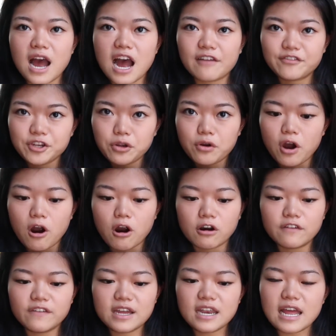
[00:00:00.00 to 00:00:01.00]
after you
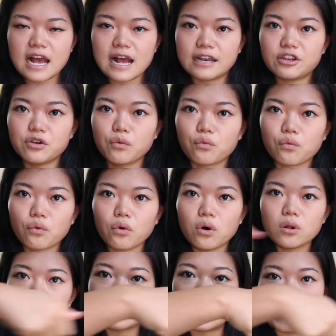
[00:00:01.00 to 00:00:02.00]
carve it and you
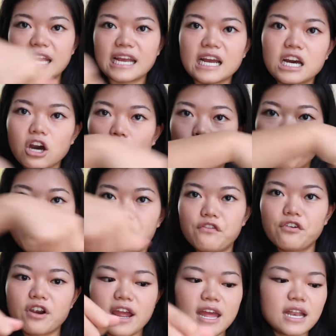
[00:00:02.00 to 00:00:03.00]
roll ink
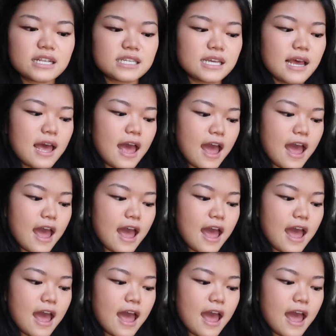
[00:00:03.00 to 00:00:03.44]
over it,